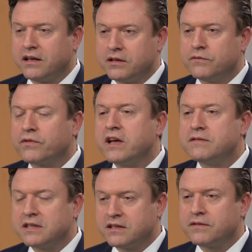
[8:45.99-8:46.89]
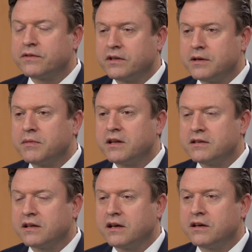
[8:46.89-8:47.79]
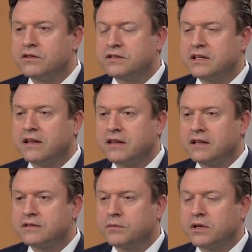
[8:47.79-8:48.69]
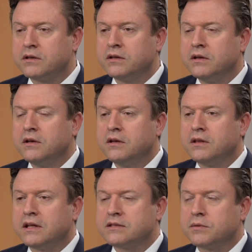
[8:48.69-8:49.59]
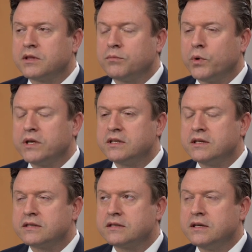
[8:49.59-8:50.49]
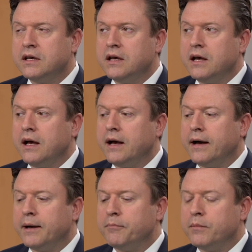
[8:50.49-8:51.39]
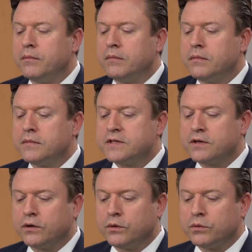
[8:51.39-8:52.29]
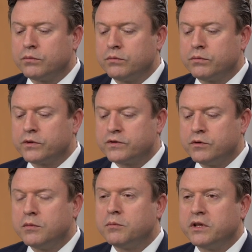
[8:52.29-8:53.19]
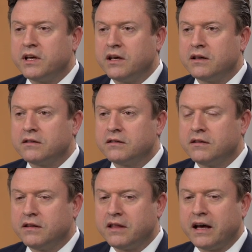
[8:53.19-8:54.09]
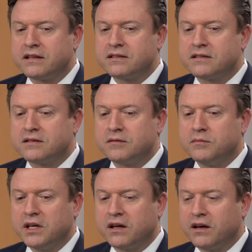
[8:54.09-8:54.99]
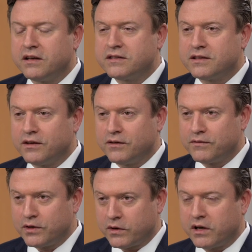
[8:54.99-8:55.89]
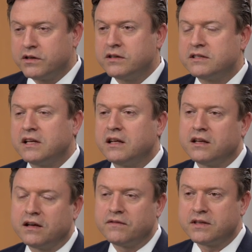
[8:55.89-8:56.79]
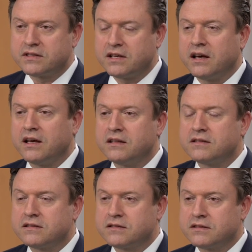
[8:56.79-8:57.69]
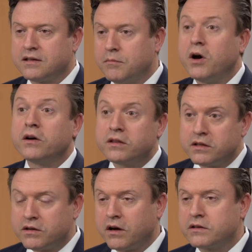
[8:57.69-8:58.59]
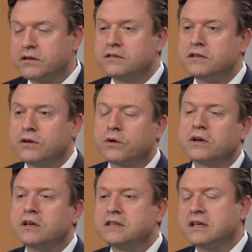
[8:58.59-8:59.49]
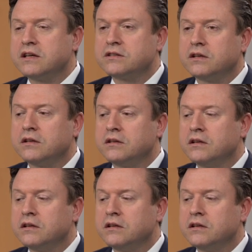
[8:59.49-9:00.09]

You phrase it differently, but I understand that's what that's what the point is. Um, so presumably, that's because of your understanding of the science among the doctors in your organization.